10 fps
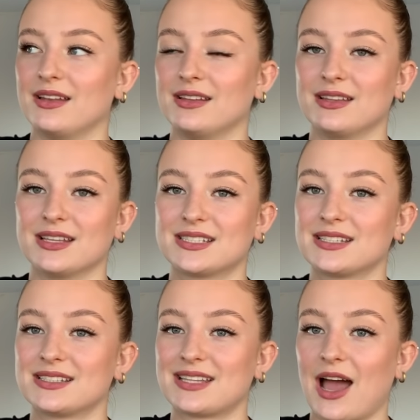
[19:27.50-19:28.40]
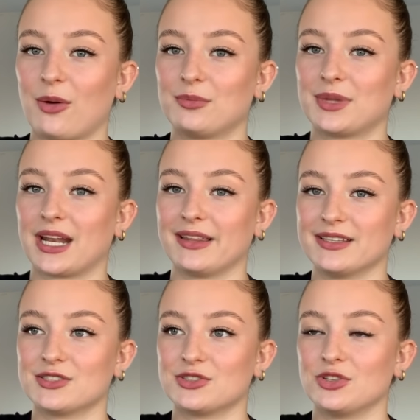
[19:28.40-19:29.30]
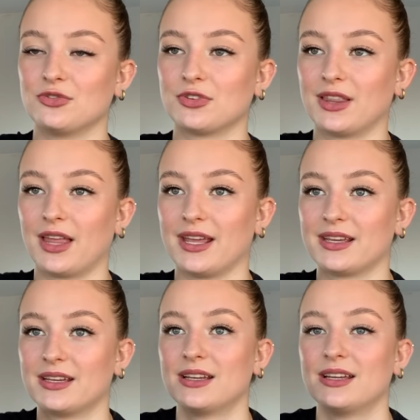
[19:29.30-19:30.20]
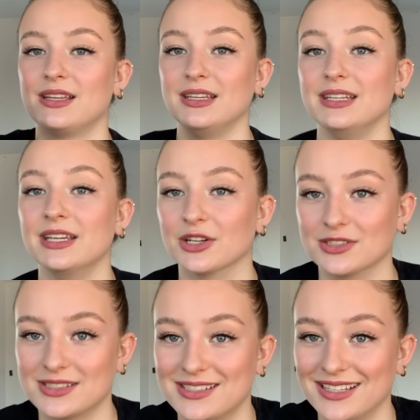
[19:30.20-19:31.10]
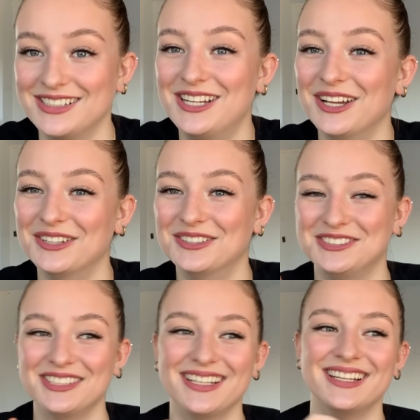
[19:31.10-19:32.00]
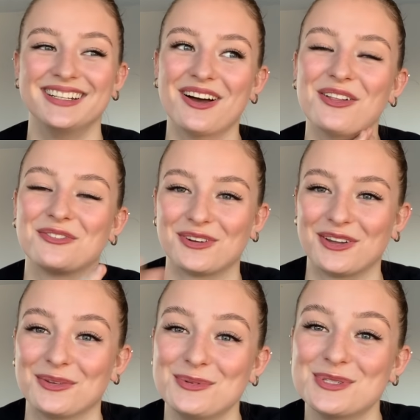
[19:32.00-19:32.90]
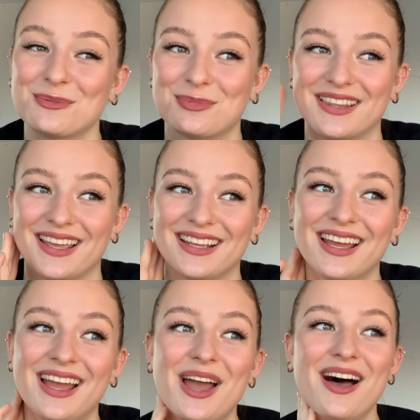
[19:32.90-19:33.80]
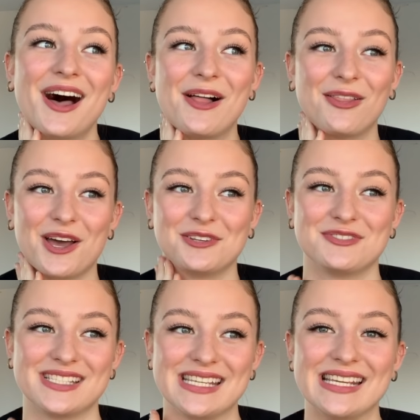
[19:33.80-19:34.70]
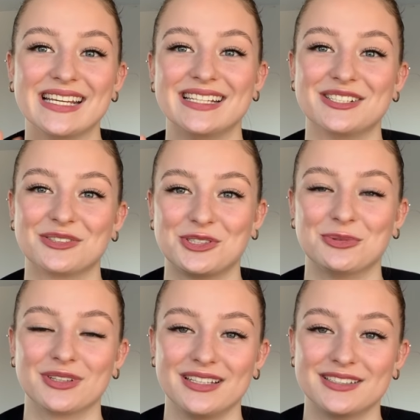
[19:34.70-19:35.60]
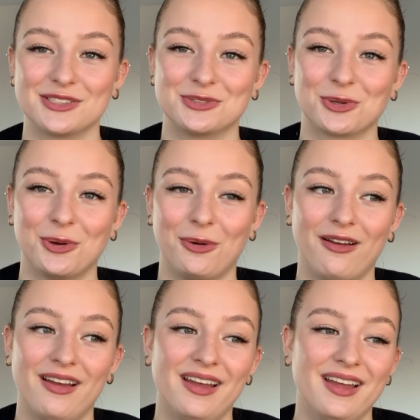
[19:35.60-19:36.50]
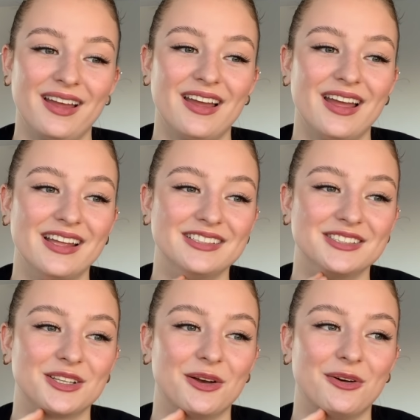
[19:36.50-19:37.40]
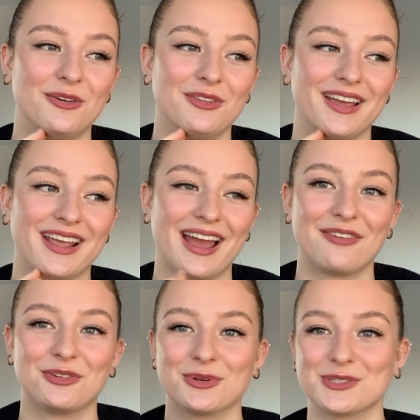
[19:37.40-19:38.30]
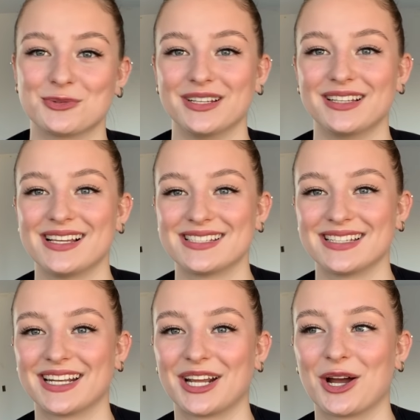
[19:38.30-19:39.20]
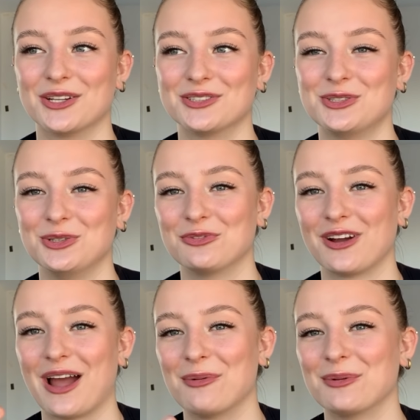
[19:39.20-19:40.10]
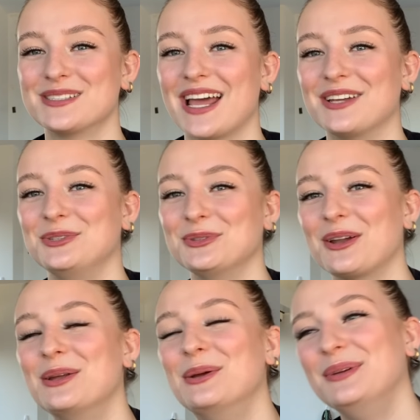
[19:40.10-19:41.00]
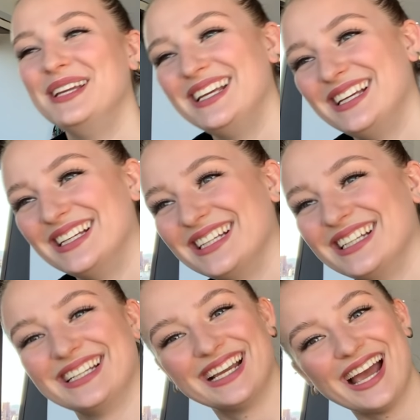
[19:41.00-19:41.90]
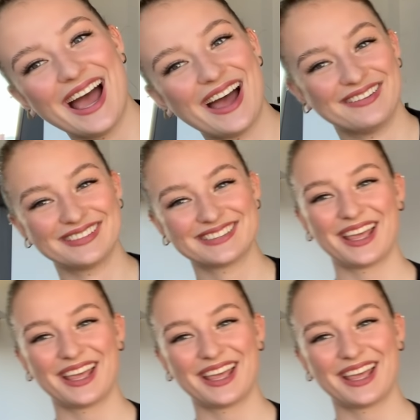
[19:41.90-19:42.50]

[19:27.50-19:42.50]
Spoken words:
and this is the album that I listened to for like years until and all of her other music, but like a lot of Z until she released Control. And so like afterwards, realizing that I got 2 of her albums tattooed on me, I was